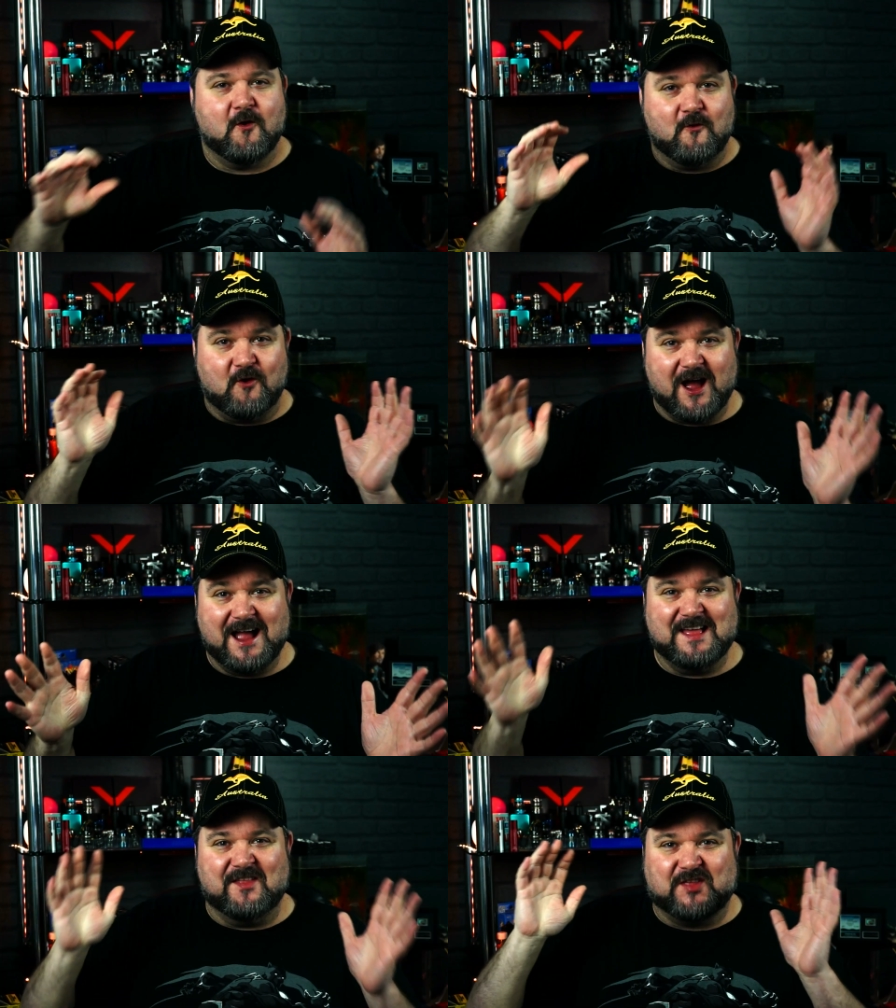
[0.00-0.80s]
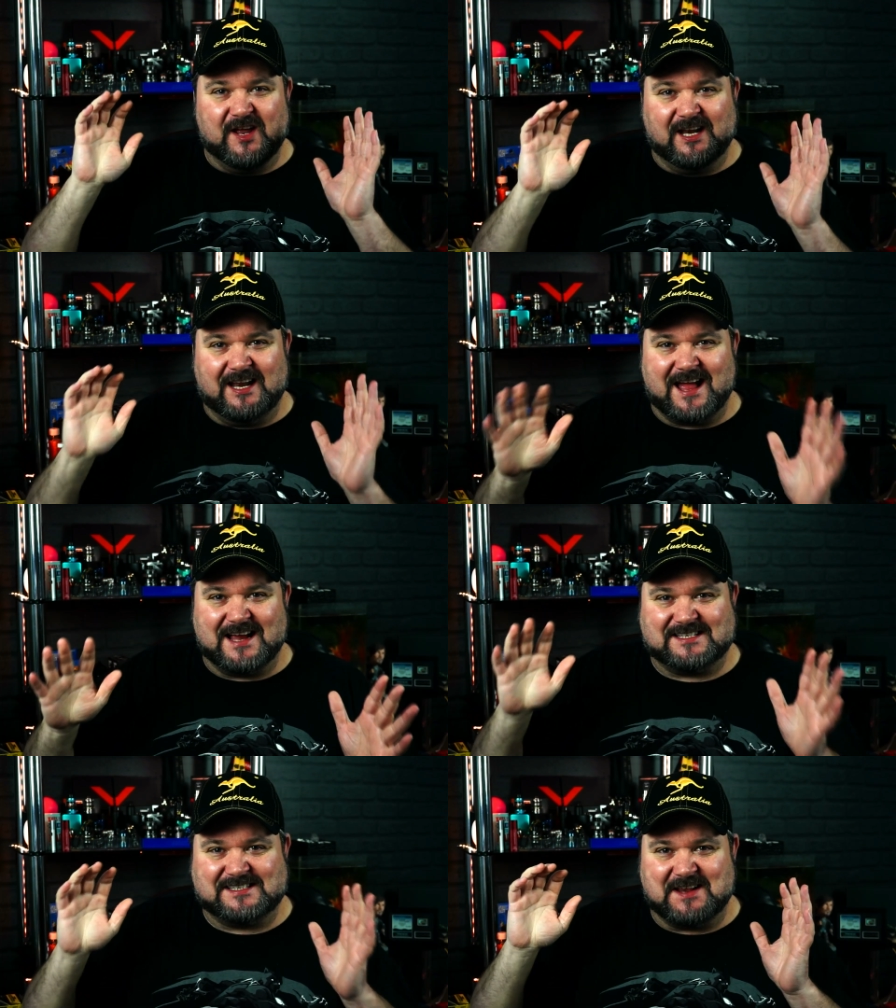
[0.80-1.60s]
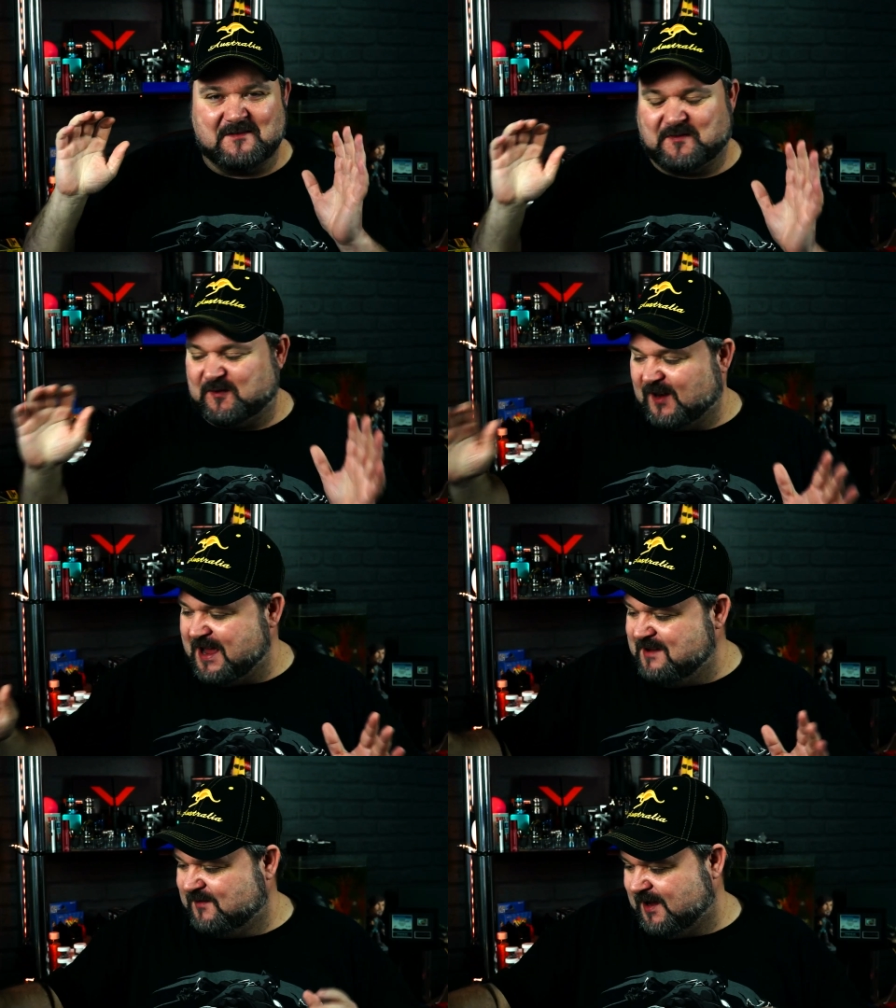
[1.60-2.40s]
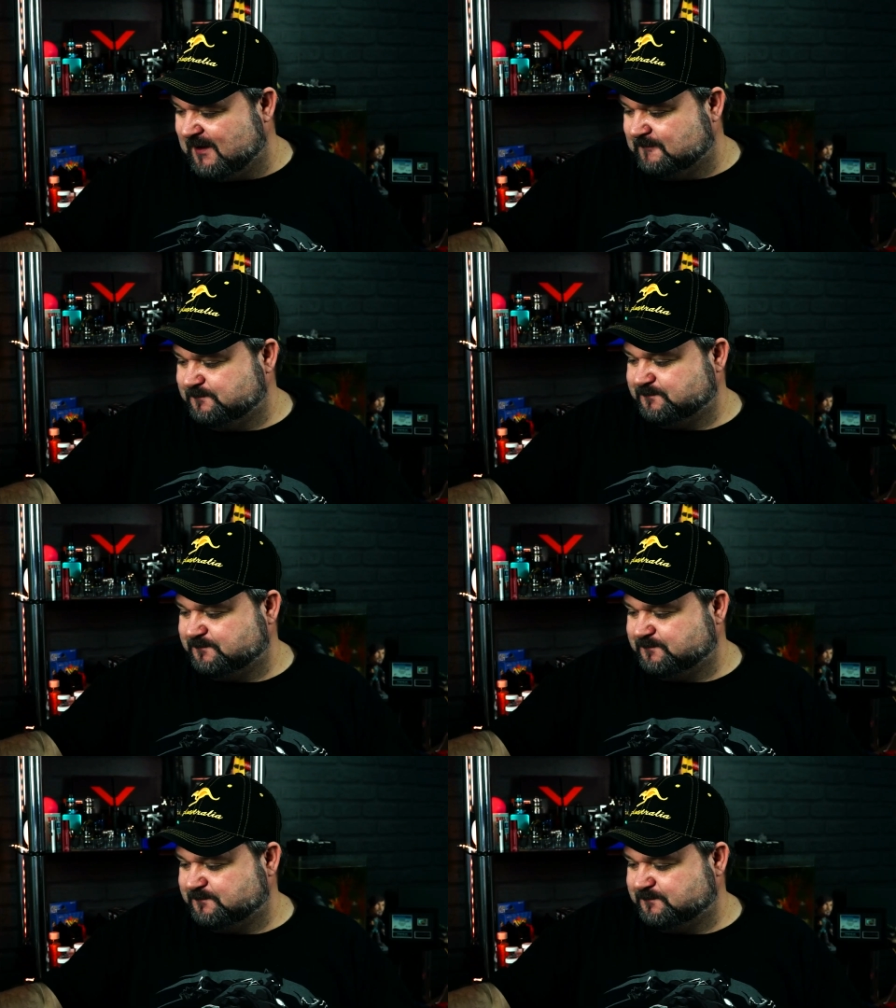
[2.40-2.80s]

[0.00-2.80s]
Right, the last flavour.